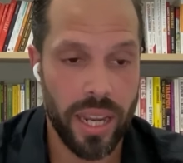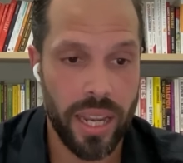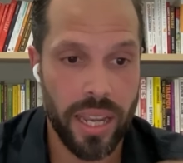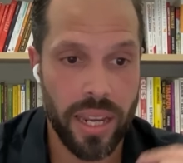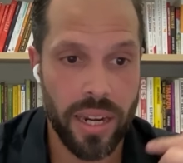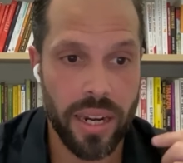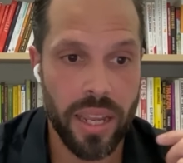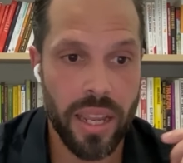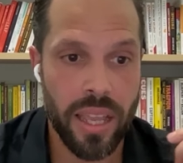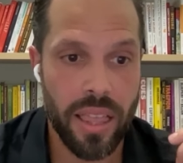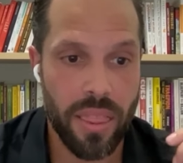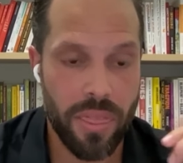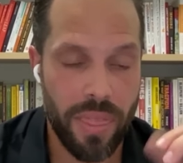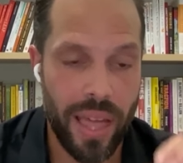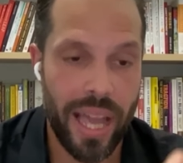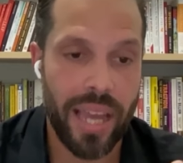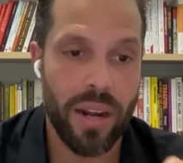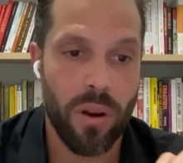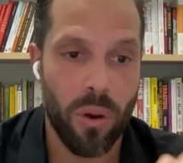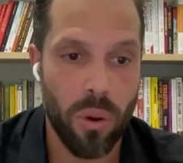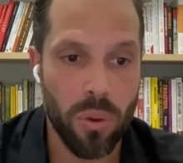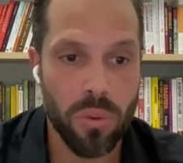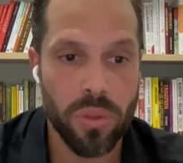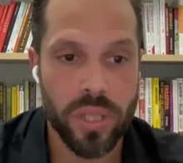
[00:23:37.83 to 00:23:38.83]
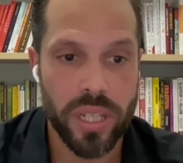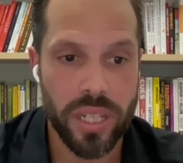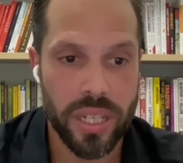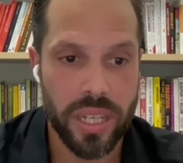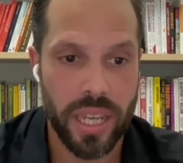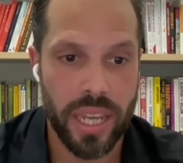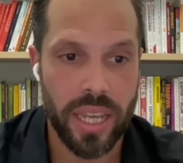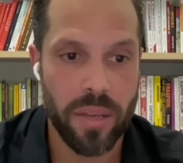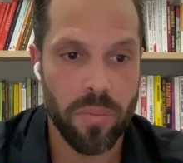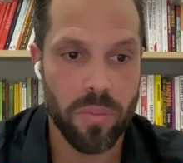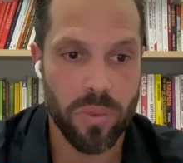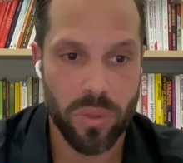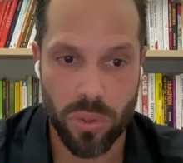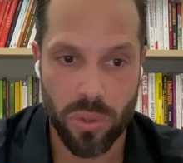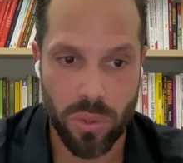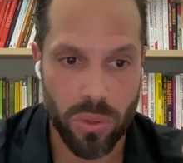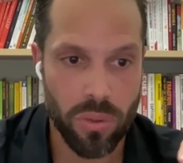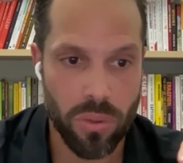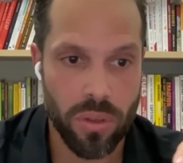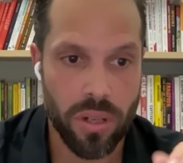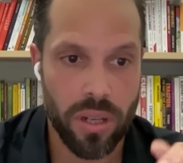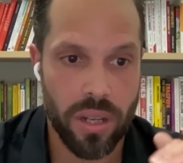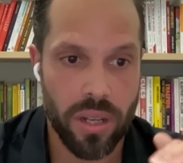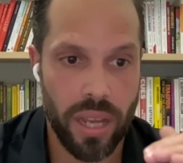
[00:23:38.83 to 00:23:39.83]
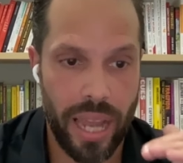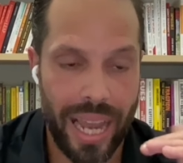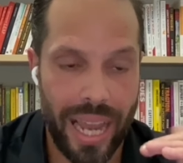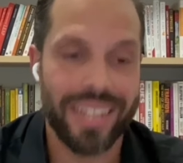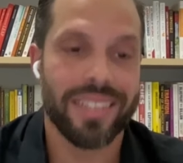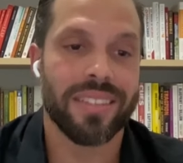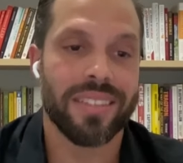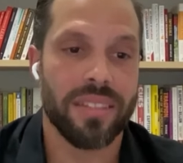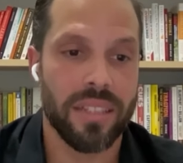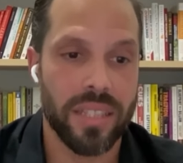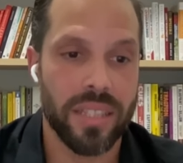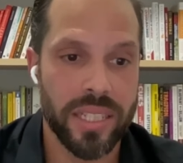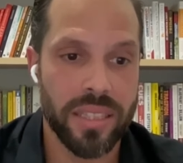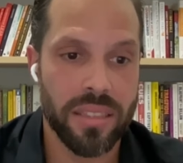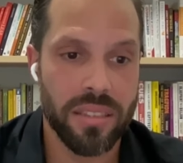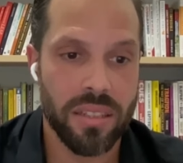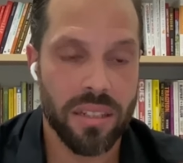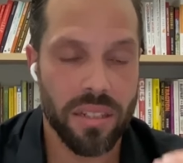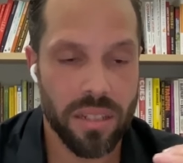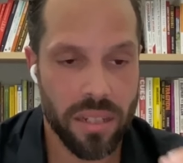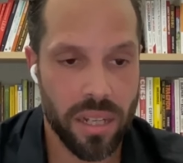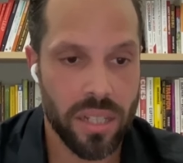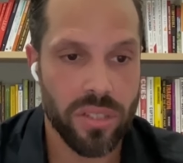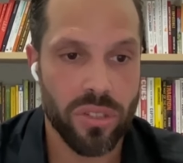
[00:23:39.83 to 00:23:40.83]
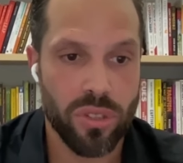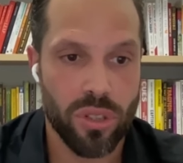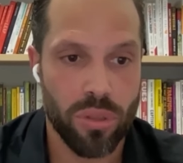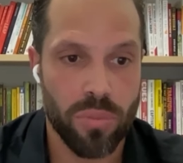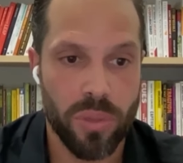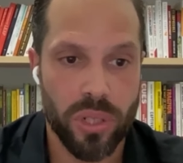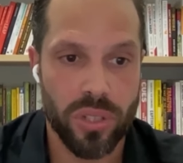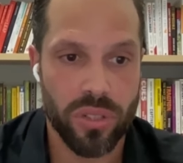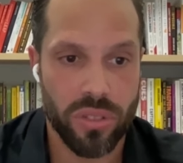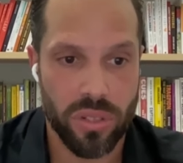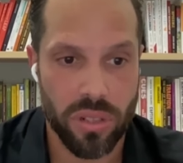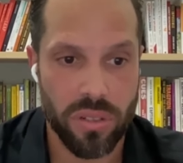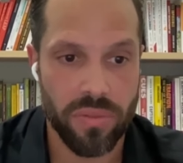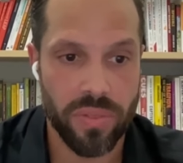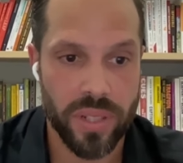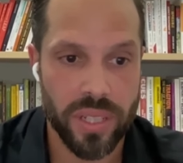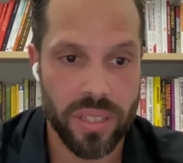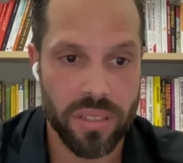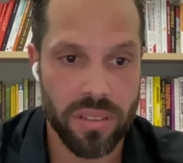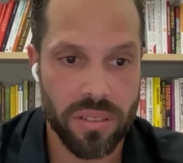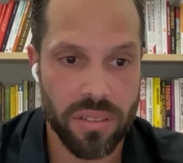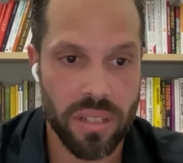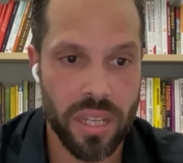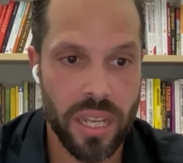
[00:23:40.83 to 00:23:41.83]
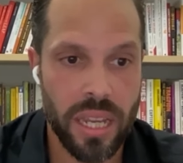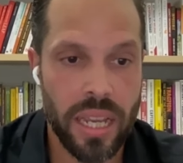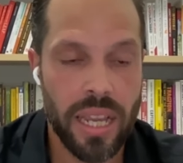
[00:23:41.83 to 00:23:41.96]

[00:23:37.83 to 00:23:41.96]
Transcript: And that only came through excellent customer service.